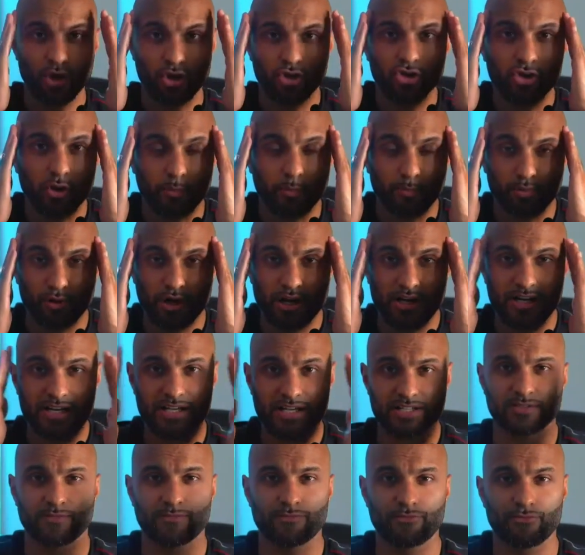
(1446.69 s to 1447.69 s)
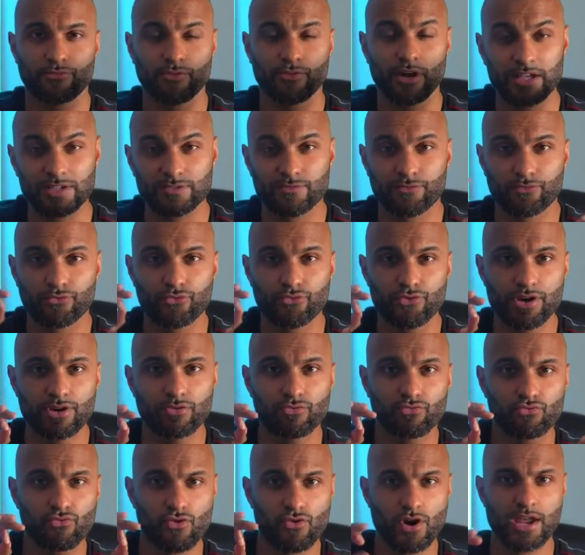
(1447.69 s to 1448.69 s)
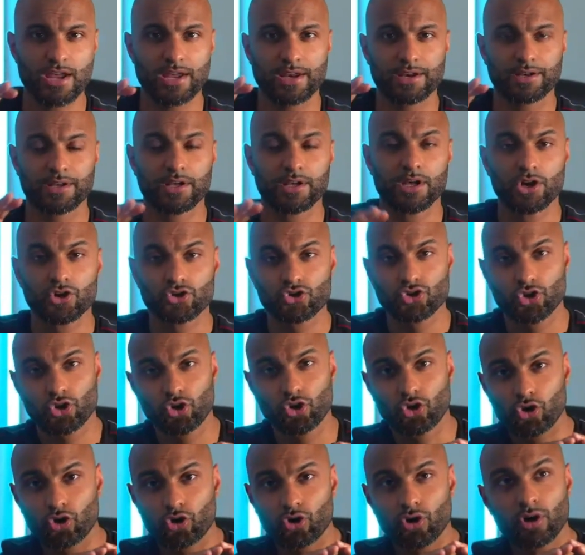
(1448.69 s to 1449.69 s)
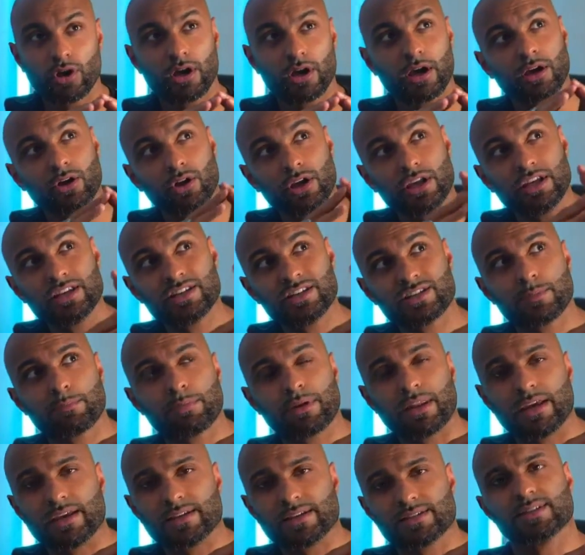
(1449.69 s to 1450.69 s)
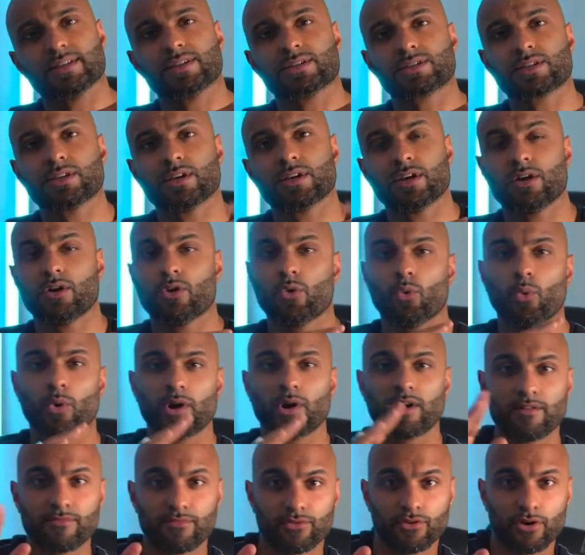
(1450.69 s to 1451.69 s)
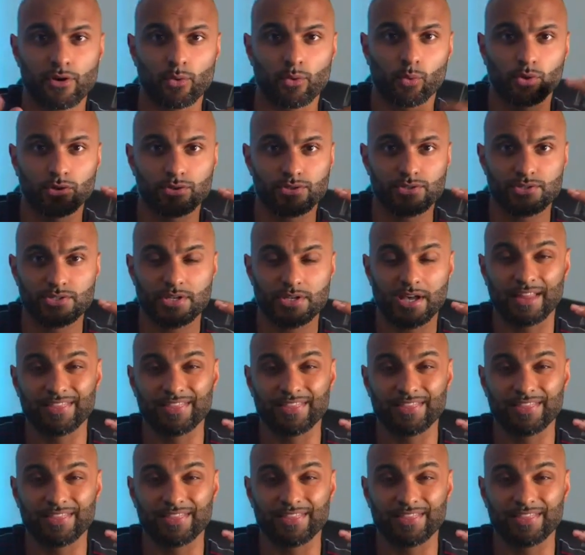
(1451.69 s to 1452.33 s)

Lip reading: your brain has free rein to go into places wherever it wants.